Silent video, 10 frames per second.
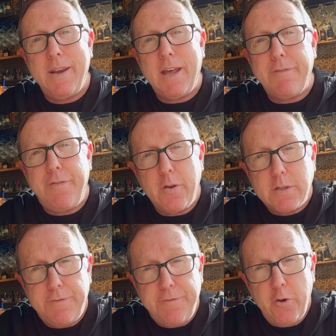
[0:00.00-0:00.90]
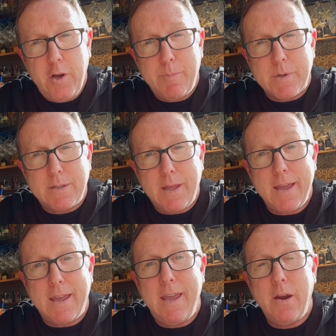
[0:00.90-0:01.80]
Now, the first foodie
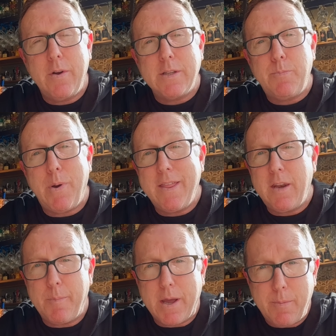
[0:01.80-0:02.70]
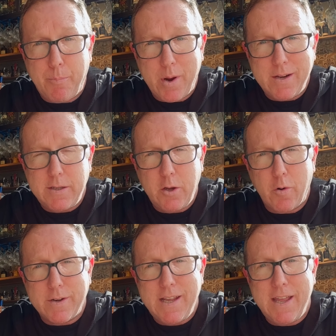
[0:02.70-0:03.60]
mistake here in Spain that I'm going to bring to your
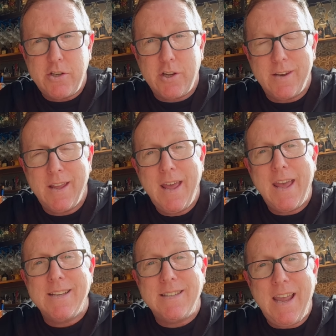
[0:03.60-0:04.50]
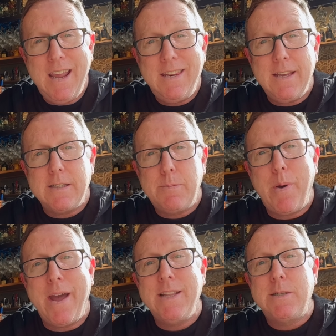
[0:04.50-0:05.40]
attention is eating
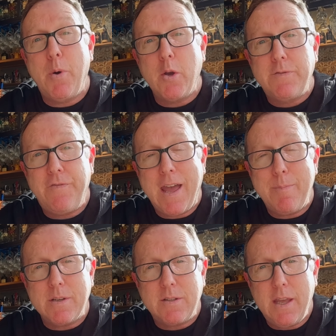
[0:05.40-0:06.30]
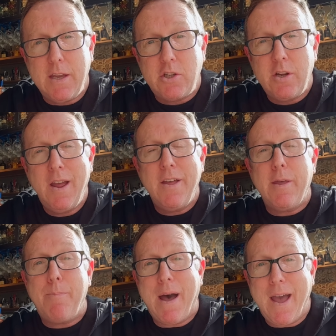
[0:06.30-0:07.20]
Spain's most famous dish,
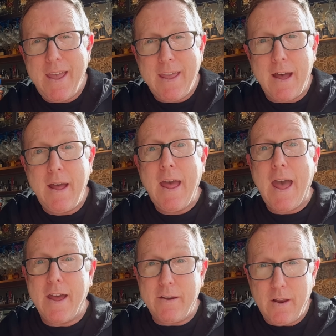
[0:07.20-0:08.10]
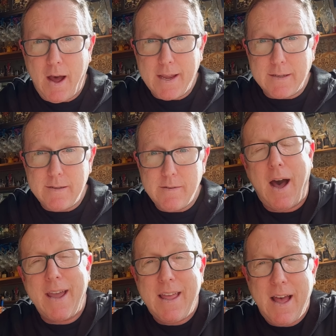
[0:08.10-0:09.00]
the paella, at night.
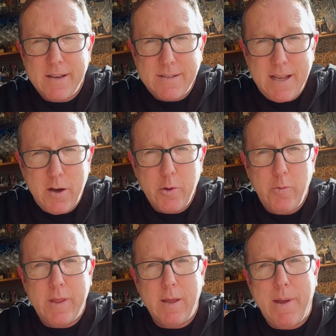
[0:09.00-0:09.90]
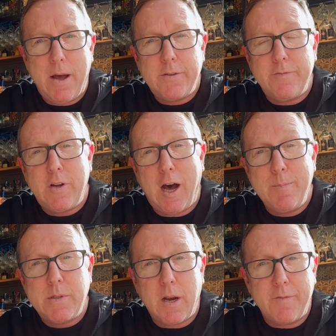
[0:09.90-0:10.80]
I can't tell you the amount of
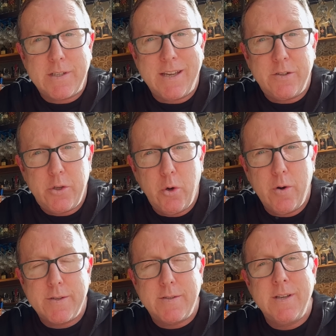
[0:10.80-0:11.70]
times that I've seen tourists